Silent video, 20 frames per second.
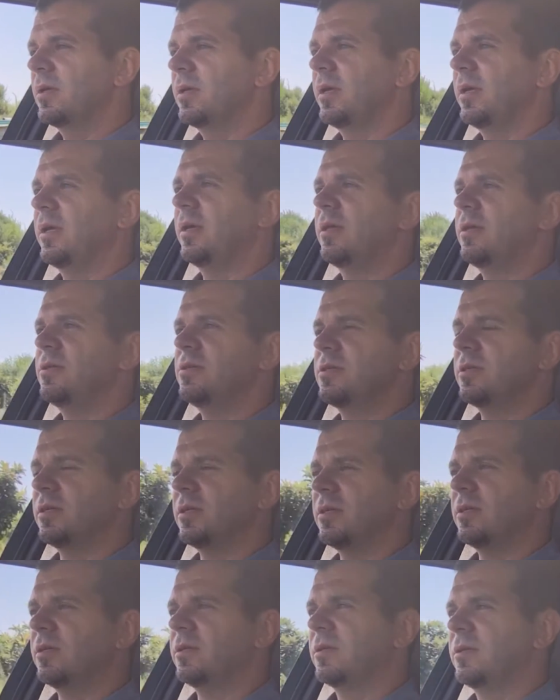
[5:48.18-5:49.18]
and
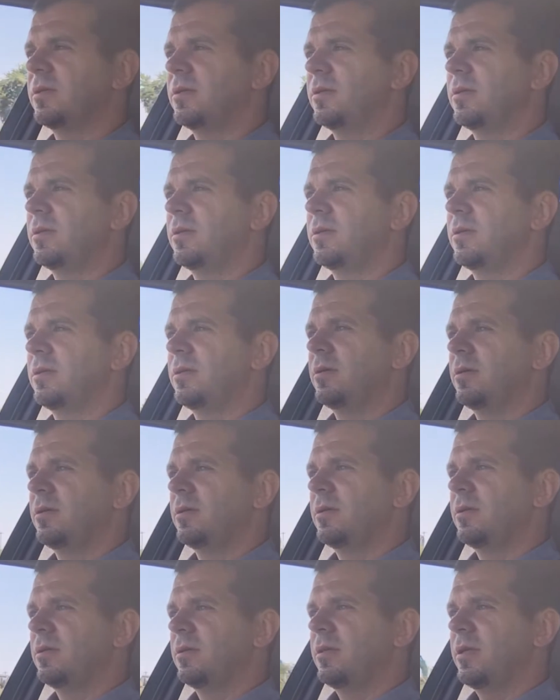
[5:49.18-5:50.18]

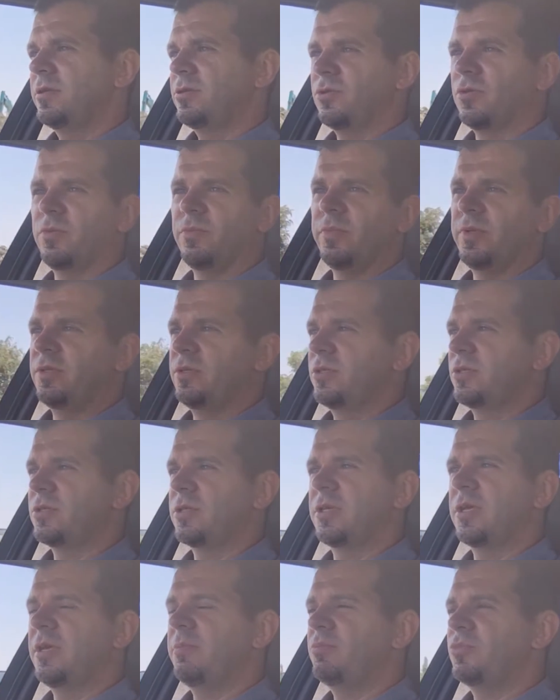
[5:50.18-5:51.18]
they told me just
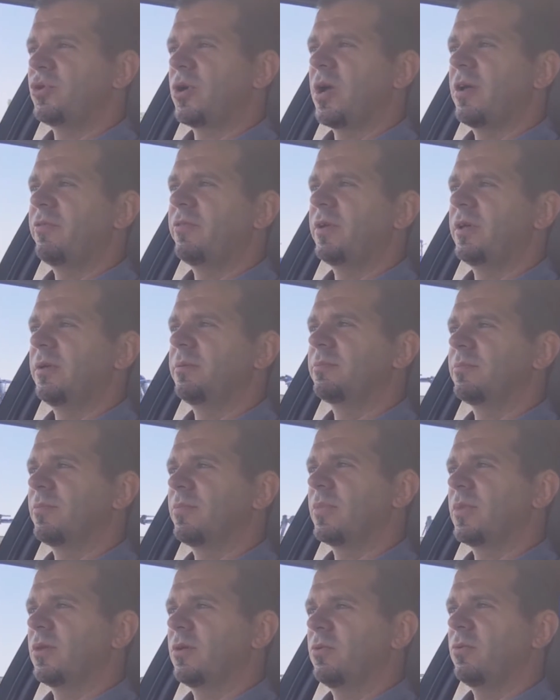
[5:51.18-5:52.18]
to keep driving it.
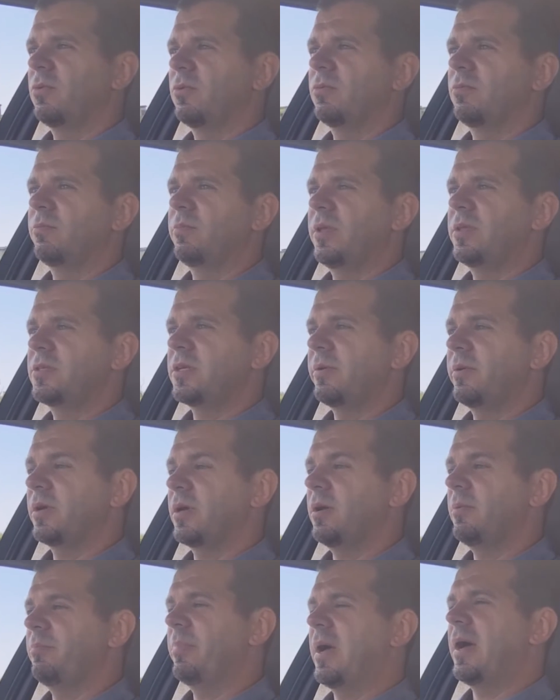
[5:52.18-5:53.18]
By the time I
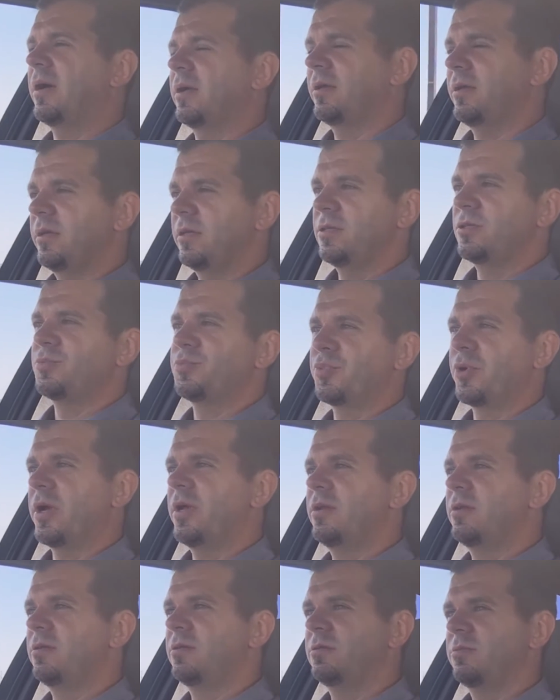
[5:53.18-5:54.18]
got back, it had
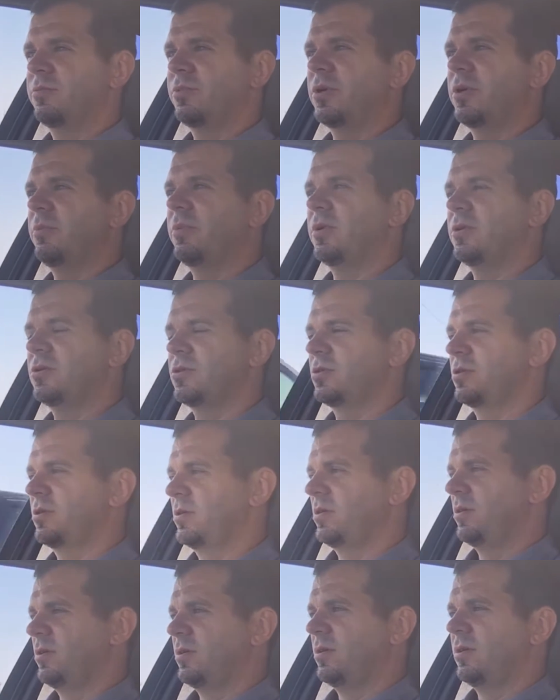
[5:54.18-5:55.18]
spread pretty much
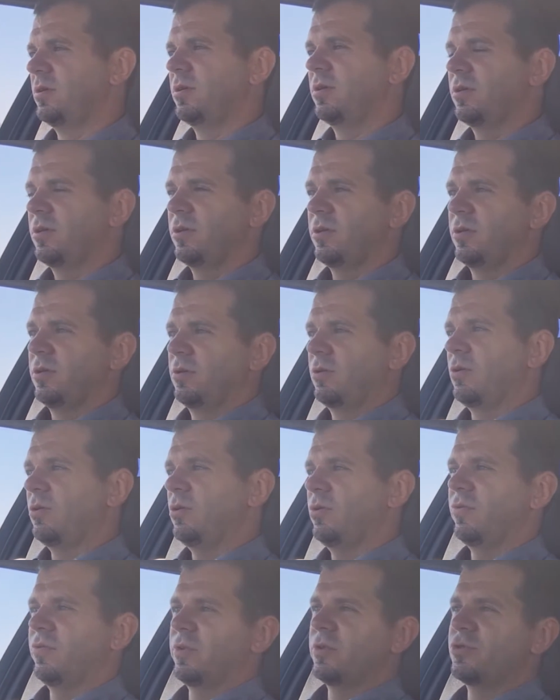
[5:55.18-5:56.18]
all
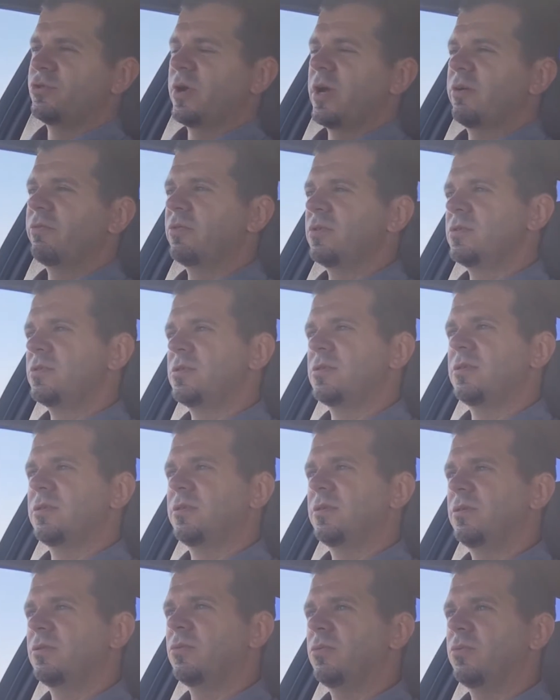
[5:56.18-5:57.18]
over the driver's
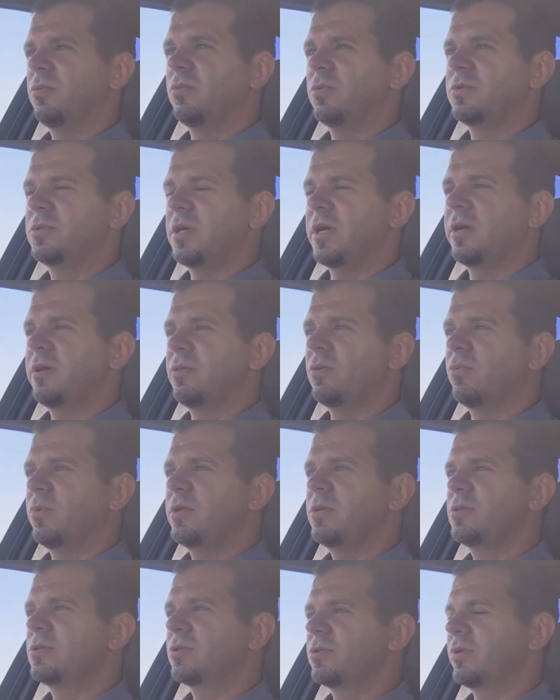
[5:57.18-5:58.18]
side of the
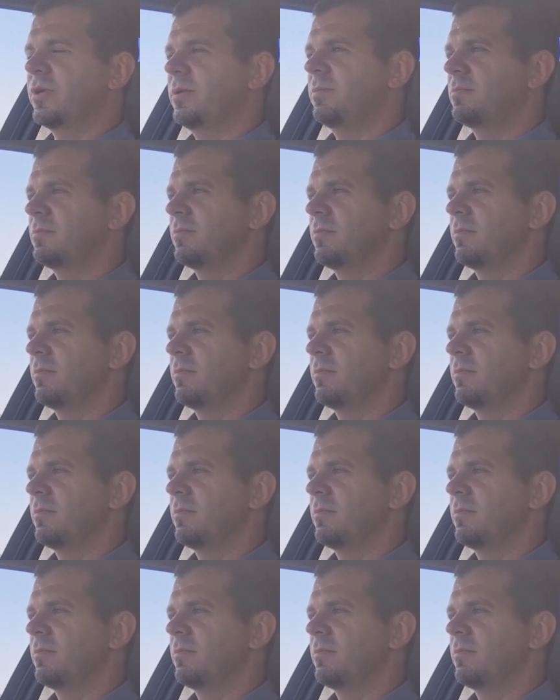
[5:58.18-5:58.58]
windscreen.